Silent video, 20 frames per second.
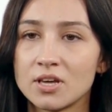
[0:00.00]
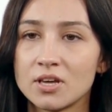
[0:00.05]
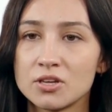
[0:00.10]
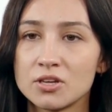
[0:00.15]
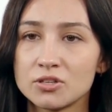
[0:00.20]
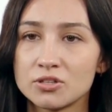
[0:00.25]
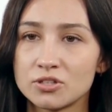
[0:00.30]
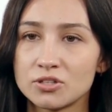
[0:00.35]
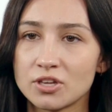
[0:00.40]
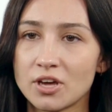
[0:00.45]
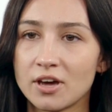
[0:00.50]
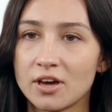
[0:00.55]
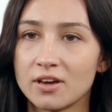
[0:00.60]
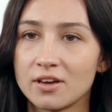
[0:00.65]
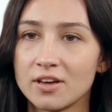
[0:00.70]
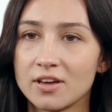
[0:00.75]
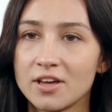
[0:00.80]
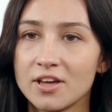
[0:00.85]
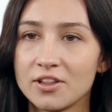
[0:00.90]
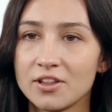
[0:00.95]
So,
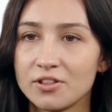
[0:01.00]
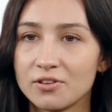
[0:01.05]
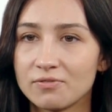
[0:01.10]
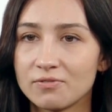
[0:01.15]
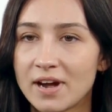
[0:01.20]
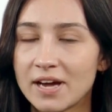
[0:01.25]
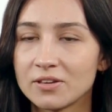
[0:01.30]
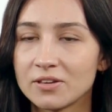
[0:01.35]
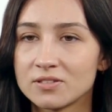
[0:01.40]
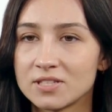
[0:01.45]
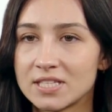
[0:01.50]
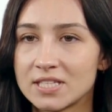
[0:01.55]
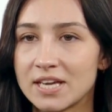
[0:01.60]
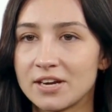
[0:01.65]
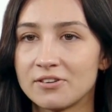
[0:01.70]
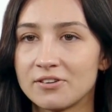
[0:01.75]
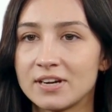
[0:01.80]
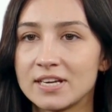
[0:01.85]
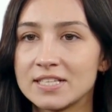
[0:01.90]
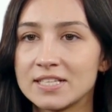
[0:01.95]
the Rayon
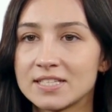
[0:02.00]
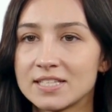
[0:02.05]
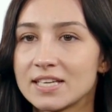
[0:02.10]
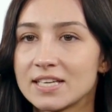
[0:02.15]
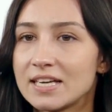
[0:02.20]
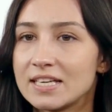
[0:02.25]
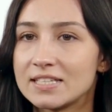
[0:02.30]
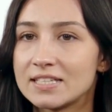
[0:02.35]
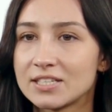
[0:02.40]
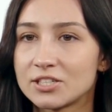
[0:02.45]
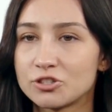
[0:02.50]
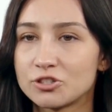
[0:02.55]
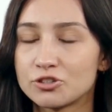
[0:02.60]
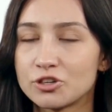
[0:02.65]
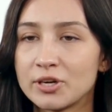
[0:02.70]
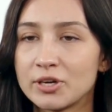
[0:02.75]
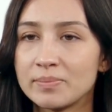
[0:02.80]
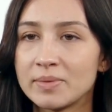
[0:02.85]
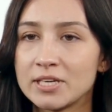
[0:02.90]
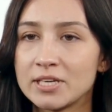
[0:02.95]
series is
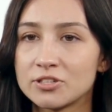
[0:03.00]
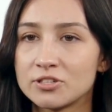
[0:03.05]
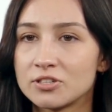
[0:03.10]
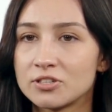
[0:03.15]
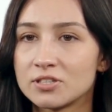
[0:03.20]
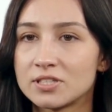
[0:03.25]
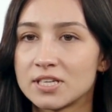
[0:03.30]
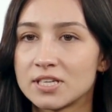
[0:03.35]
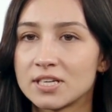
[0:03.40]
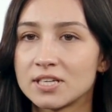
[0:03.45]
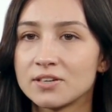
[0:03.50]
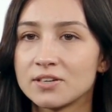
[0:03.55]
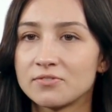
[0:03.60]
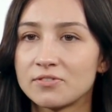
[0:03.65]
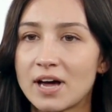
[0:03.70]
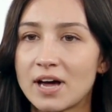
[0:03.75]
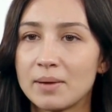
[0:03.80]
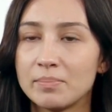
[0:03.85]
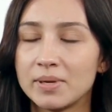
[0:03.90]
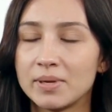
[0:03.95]
extremely suited for
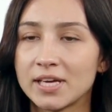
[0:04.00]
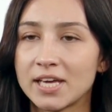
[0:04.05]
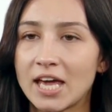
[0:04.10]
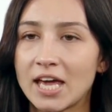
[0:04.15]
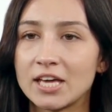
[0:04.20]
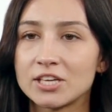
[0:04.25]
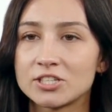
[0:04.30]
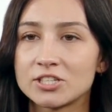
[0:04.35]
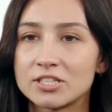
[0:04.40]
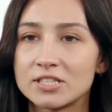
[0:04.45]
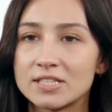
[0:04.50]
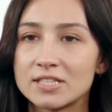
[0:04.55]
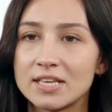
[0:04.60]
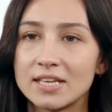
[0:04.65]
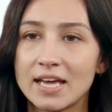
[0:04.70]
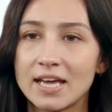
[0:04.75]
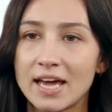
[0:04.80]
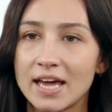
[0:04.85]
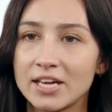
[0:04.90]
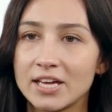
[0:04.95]
applications in
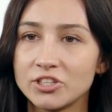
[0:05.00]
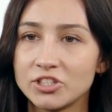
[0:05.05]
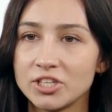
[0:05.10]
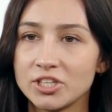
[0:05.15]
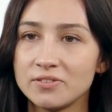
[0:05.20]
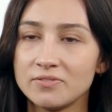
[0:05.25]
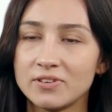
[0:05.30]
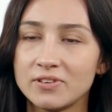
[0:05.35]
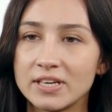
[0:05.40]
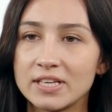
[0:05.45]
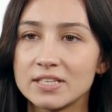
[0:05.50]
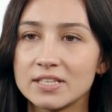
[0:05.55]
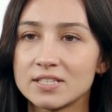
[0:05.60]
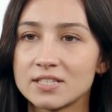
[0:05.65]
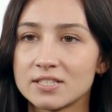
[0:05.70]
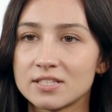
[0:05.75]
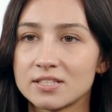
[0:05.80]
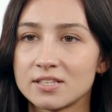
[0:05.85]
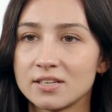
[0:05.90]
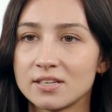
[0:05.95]

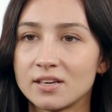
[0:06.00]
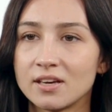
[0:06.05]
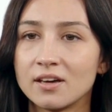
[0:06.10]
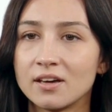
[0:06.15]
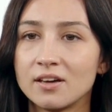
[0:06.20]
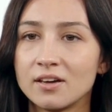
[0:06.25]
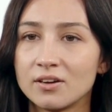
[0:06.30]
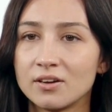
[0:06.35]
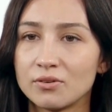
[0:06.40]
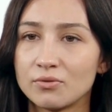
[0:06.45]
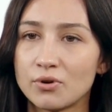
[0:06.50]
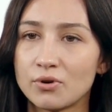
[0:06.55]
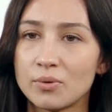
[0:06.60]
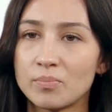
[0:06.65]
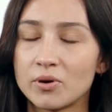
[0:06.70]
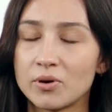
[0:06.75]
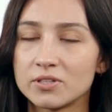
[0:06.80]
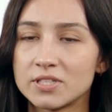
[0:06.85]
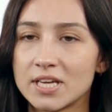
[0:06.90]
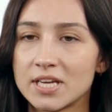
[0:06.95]
AGVs,
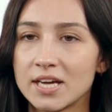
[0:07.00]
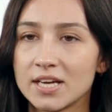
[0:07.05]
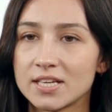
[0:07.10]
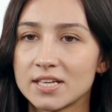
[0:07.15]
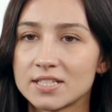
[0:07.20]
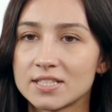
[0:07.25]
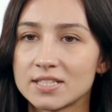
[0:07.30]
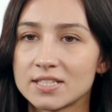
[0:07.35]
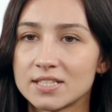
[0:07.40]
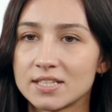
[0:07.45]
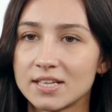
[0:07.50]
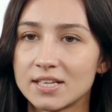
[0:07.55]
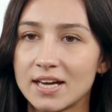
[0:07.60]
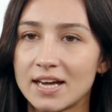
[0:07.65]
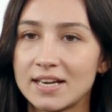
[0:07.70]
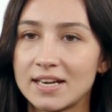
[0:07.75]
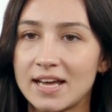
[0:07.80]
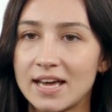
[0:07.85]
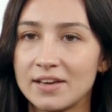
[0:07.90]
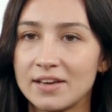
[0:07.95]
robotics,
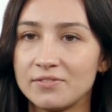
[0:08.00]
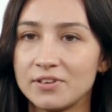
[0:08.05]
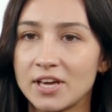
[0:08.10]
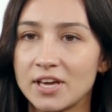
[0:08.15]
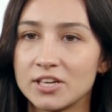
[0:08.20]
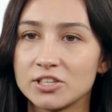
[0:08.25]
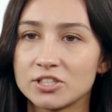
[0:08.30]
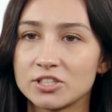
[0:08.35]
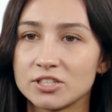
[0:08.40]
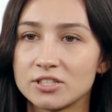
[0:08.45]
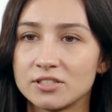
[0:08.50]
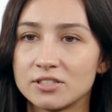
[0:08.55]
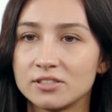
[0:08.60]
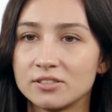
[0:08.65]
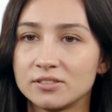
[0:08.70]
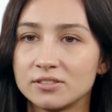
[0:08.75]
and aviation.